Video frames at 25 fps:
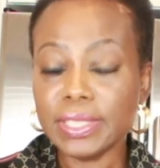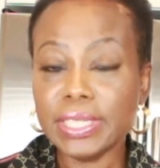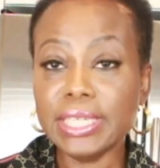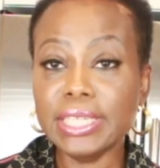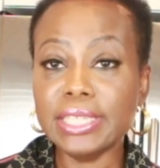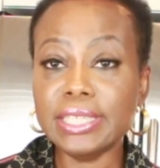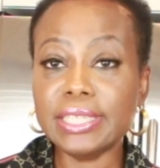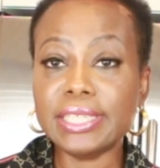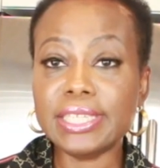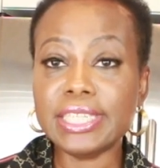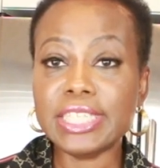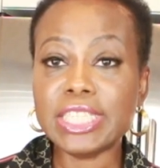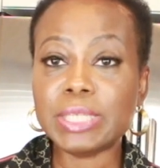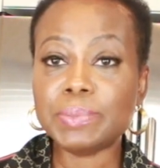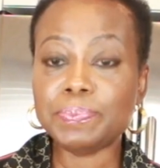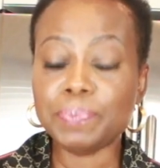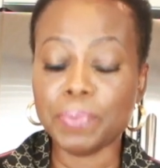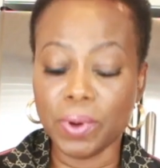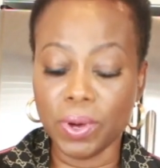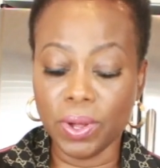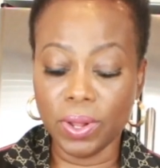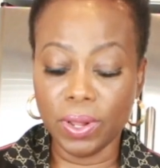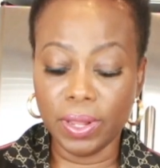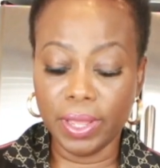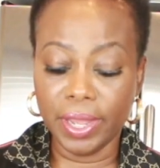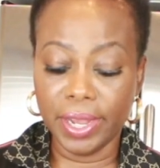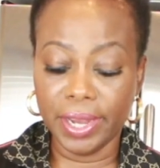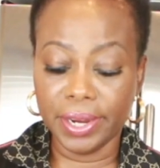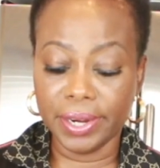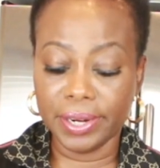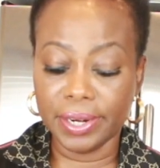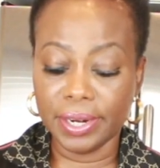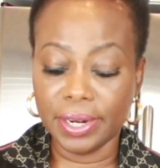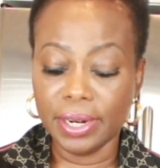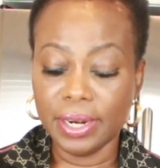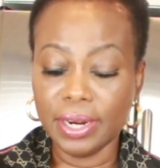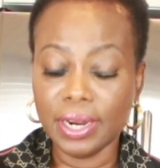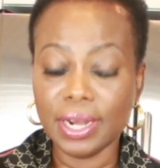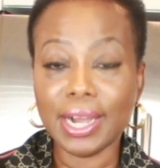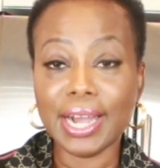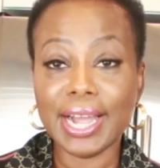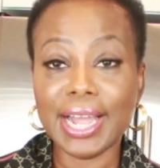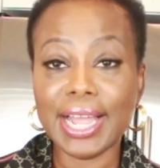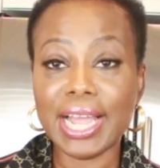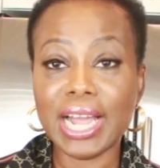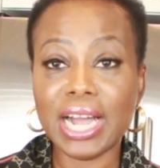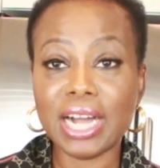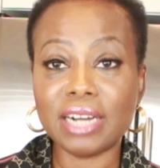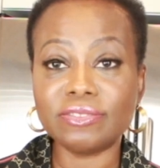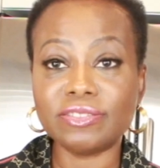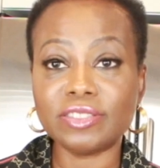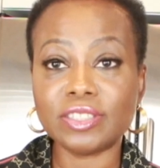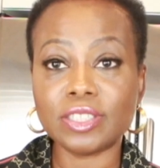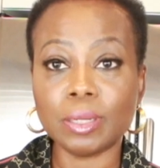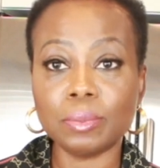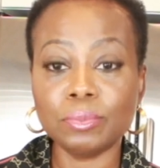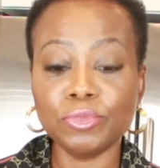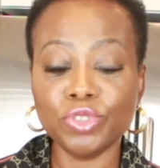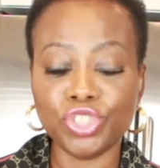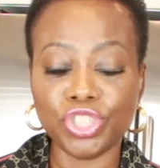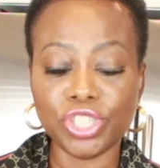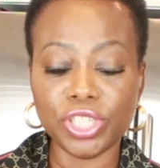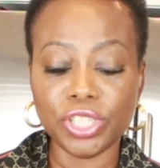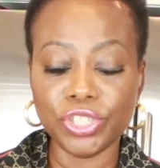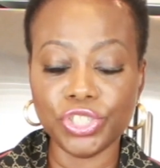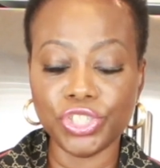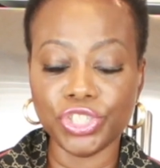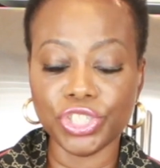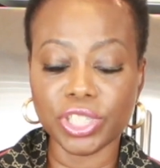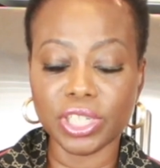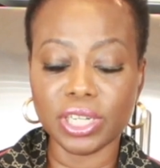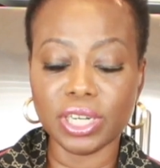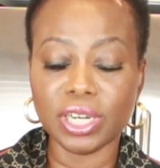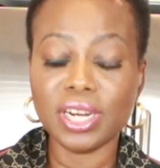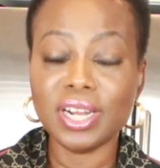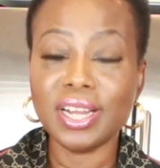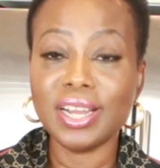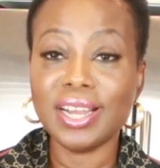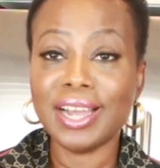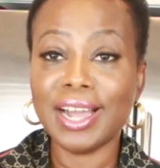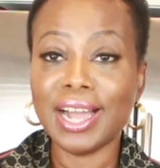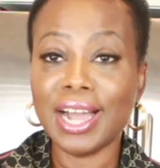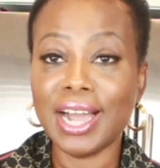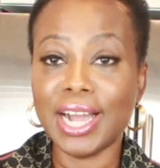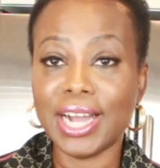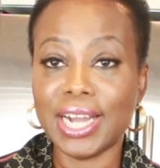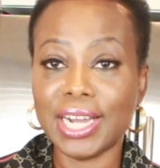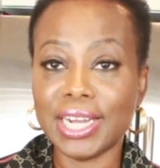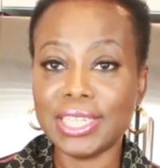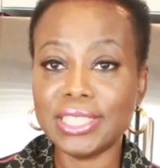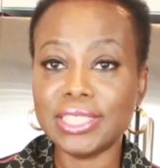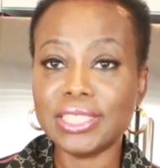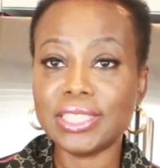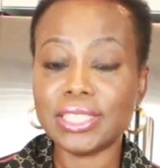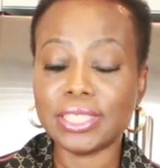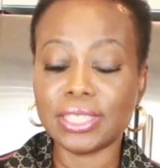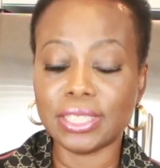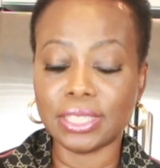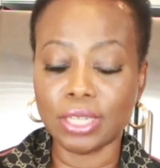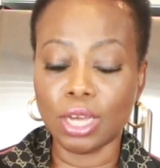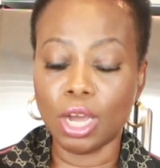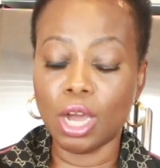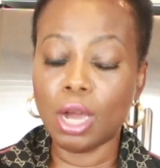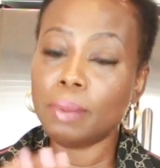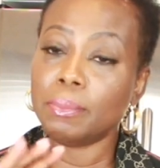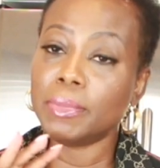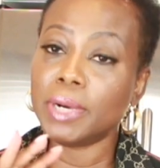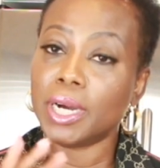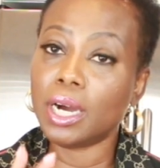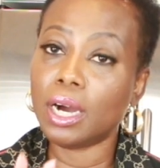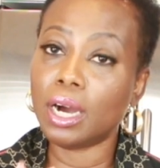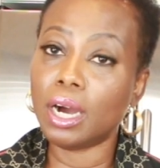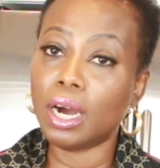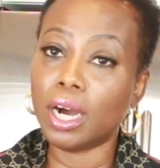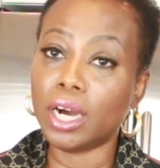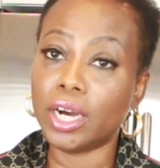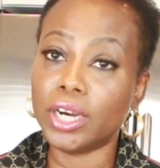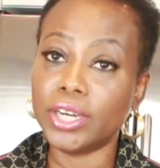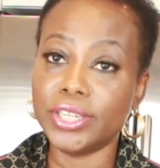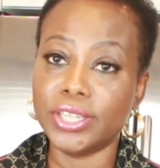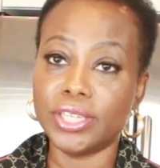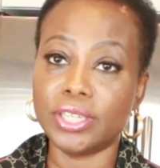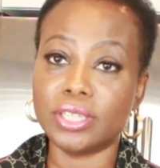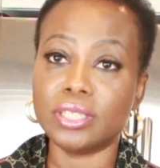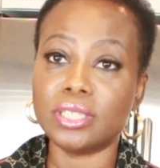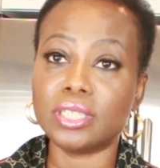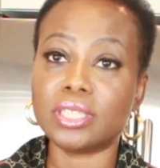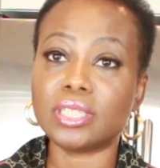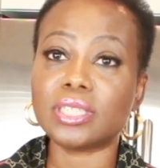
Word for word: In this bowl here, I have some ginger and some onions.